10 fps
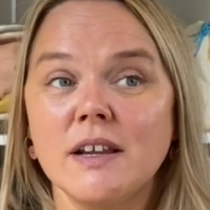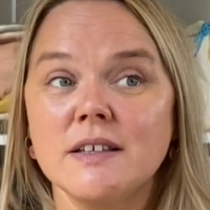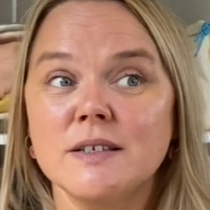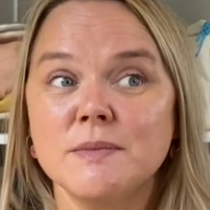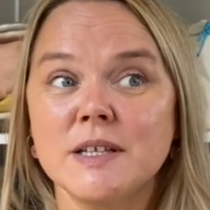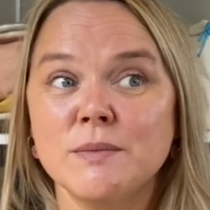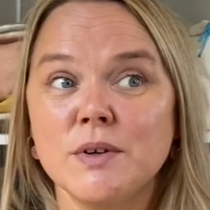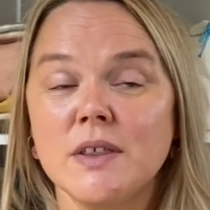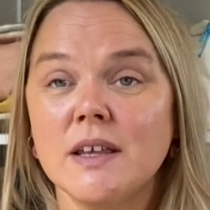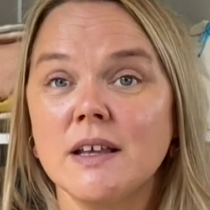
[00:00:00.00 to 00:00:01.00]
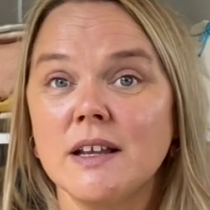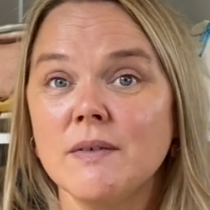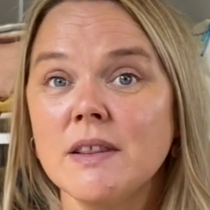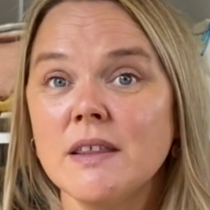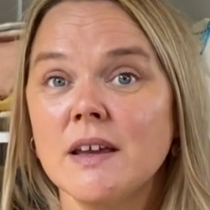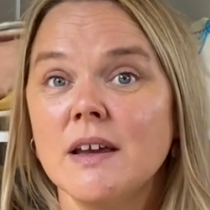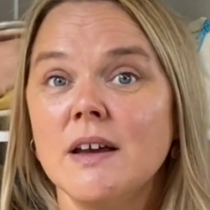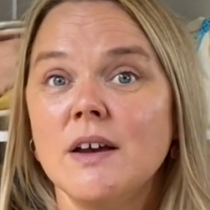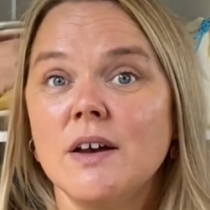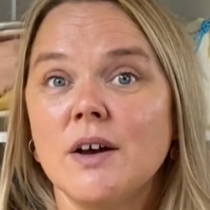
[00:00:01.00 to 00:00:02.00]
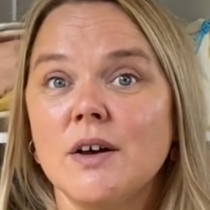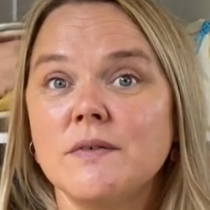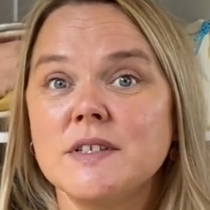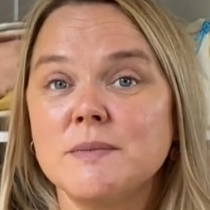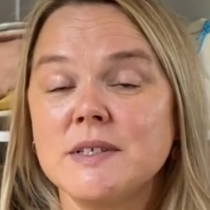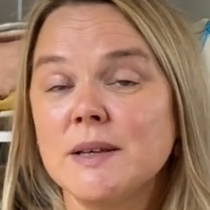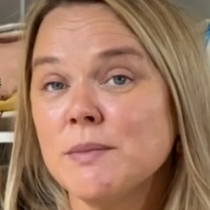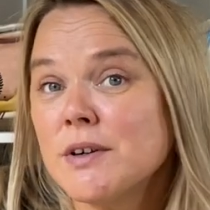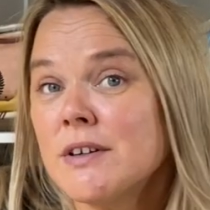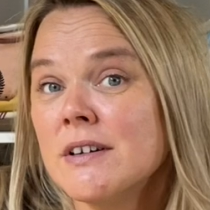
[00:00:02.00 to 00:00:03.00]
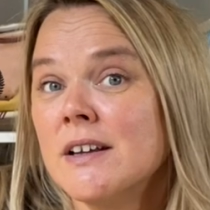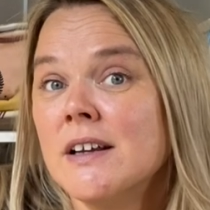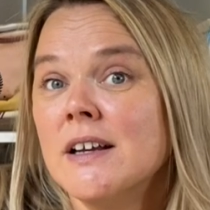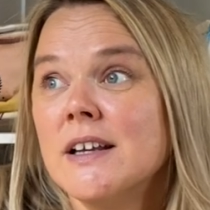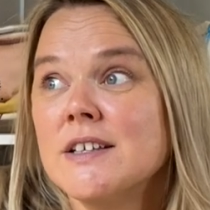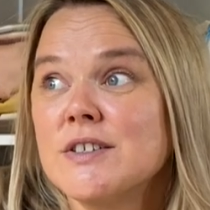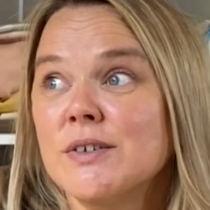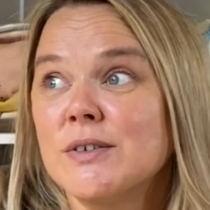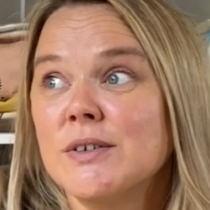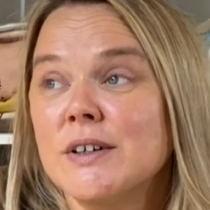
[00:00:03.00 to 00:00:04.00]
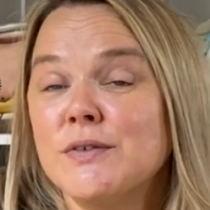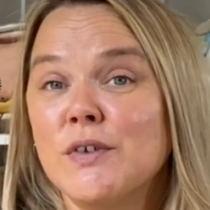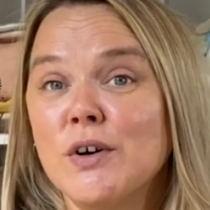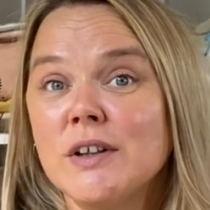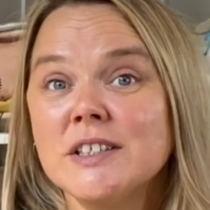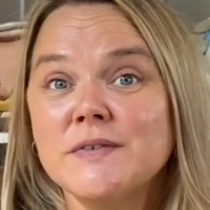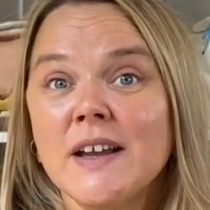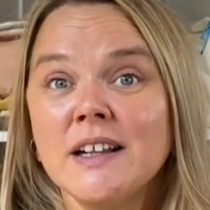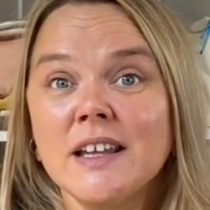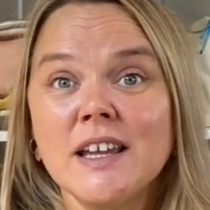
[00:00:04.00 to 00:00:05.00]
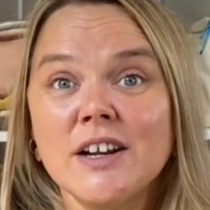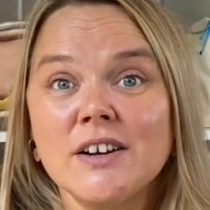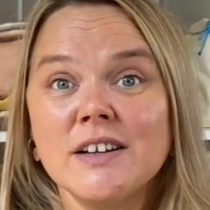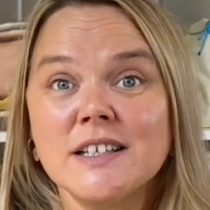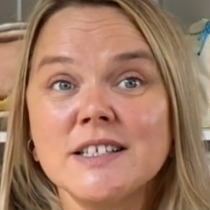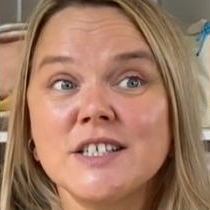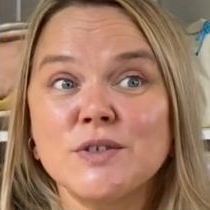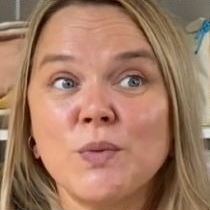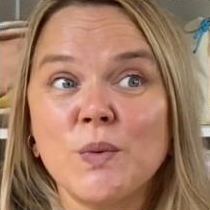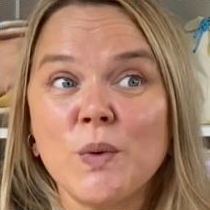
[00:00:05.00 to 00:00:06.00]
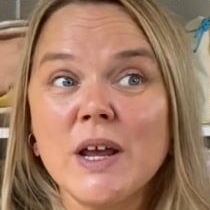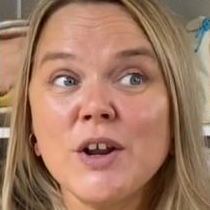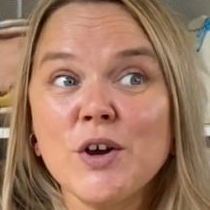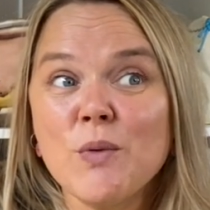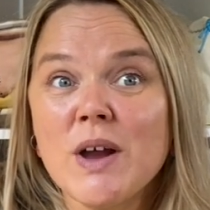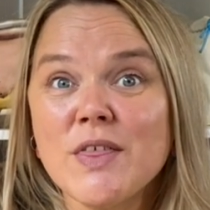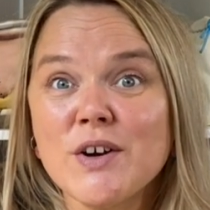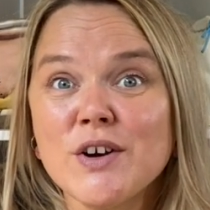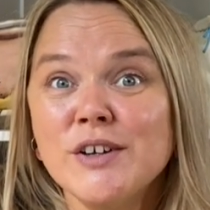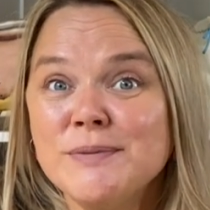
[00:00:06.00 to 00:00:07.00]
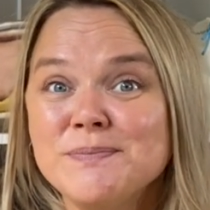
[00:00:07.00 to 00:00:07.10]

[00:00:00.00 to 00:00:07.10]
September the 11th. So fall is finally here. It's sweater weather.